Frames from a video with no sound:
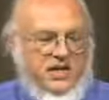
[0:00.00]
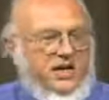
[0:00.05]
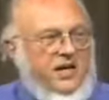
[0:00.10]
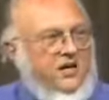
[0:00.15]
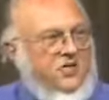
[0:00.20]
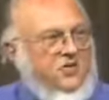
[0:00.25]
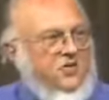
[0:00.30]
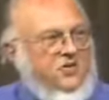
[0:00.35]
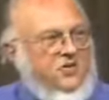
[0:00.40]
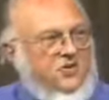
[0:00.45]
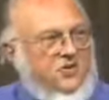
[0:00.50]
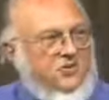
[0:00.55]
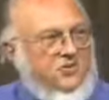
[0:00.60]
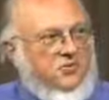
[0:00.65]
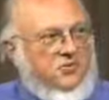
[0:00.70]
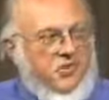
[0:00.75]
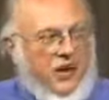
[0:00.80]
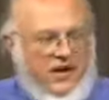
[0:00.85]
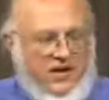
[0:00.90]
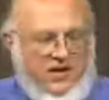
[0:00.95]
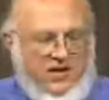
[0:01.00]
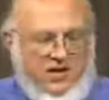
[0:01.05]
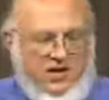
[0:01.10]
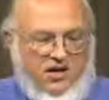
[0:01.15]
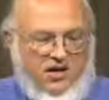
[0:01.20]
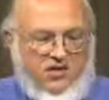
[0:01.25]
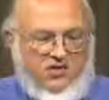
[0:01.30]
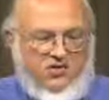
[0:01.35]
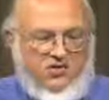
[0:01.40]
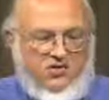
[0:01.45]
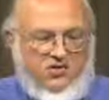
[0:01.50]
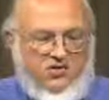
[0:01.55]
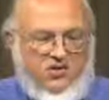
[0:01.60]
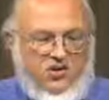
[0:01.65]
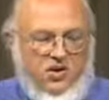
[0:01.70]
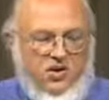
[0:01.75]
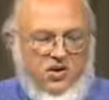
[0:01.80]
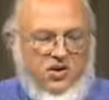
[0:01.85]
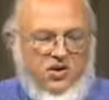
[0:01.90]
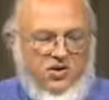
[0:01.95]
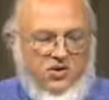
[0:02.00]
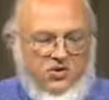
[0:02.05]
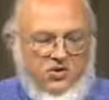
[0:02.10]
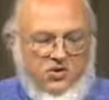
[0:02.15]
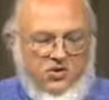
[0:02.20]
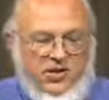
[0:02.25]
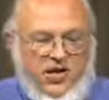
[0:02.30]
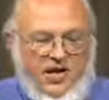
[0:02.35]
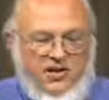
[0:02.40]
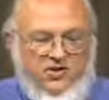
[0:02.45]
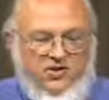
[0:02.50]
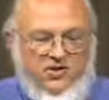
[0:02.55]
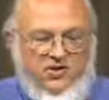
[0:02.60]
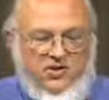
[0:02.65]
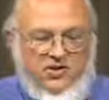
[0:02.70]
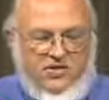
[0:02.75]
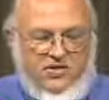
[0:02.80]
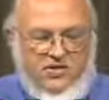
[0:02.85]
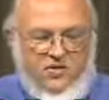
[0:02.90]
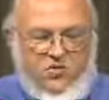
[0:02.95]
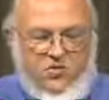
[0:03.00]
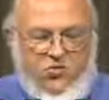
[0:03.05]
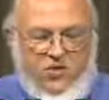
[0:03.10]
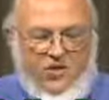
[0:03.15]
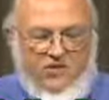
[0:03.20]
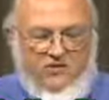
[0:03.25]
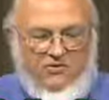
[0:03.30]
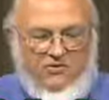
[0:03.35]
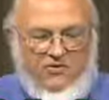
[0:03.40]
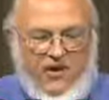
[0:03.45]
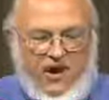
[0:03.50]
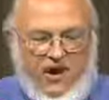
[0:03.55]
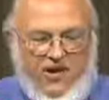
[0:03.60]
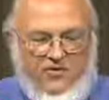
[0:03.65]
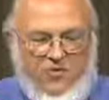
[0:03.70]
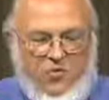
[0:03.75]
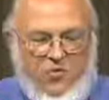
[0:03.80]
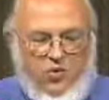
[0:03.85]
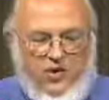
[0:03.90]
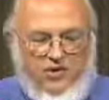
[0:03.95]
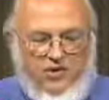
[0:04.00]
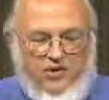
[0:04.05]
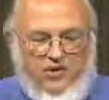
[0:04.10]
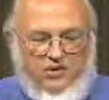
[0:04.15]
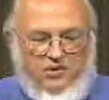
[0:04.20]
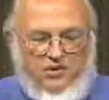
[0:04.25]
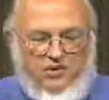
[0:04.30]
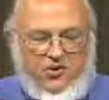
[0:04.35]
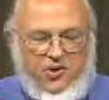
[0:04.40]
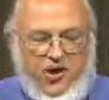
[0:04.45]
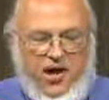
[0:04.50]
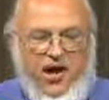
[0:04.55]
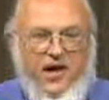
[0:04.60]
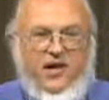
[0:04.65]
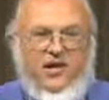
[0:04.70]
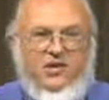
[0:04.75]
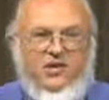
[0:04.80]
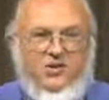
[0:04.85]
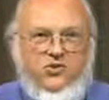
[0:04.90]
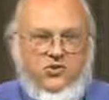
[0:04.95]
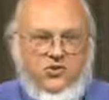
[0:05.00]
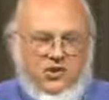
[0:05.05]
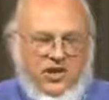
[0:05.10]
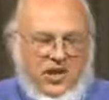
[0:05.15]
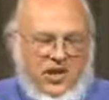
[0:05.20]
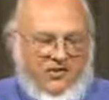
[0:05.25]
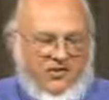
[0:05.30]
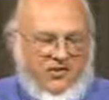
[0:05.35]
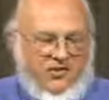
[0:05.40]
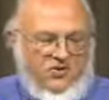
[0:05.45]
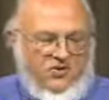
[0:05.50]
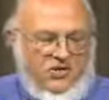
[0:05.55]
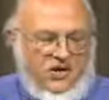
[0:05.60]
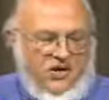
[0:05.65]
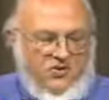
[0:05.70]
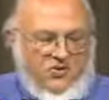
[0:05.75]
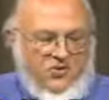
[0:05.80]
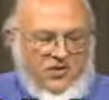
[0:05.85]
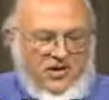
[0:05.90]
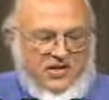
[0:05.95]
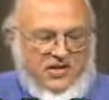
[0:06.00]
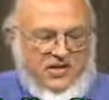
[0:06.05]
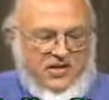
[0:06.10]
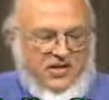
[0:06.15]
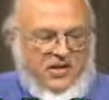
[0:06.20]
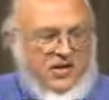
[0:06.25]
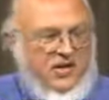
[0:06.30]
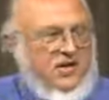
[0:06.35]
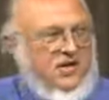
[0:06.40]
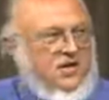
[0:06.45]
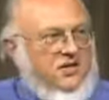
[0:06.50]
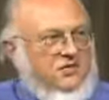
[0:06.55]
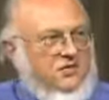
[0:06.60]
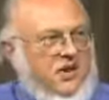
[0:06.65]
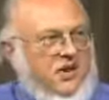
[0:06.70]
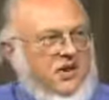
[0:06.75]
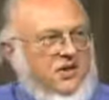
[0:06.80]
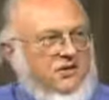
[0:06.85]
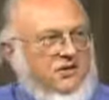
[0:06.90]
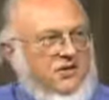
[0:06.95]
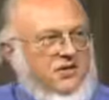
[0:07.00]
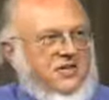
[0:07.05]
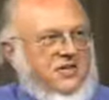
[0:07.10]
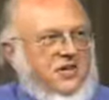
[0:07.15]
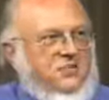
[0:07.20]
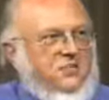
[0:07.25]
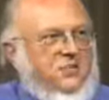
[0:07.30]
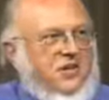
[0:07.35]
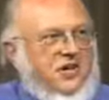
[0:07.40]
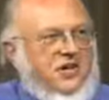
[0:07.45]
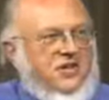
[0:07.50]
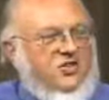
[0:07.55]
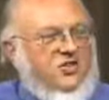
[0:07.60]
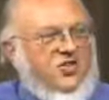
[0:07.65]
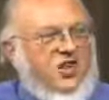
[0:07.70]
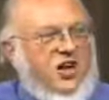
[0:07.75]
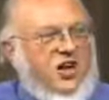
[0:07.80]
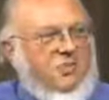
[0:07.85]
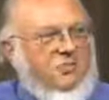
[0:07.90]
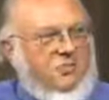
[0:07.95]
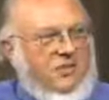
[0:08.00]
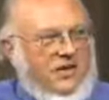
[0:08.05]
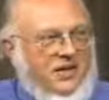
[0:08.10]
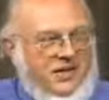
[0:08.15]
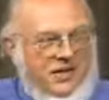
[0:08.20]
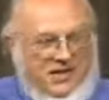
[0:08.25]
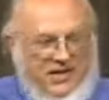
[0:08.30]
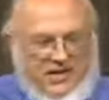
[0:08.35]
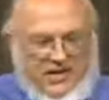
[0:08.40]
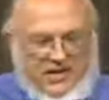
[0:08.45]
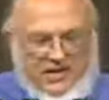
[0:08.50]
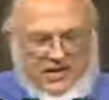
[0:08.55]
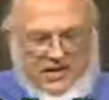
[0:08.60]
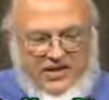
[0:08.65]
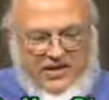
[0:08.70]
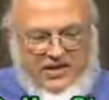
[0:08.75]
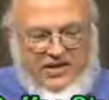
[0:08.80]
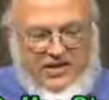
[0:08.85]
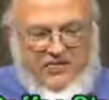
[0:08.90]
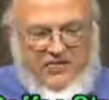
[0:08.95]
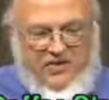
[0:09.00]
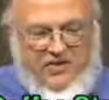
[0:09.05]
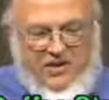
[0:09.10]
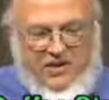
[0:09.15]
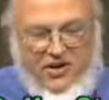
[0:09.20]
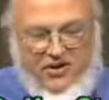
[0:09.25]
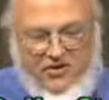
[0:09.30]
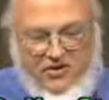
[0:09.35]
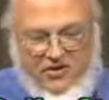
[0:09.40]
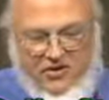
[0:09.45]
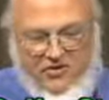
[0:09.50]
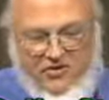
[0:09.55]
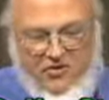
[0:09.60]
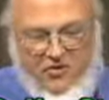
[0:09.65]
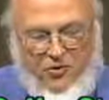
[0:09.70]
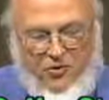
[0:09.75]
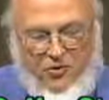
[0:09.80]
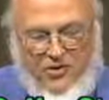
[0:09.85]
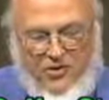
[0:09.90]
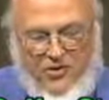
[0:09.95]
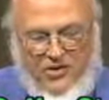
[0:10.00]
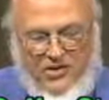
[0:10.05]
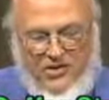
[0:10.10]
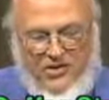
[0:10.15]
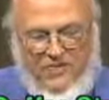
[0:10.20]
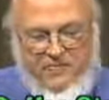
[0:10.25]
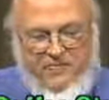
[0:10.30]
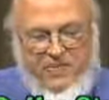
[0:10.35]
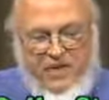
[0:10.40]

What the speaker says: and then turn right onto Union Avenue. It's at 15109 Union Avenue Southwest. It's right near a Subway shop and very near to Fort Lewis.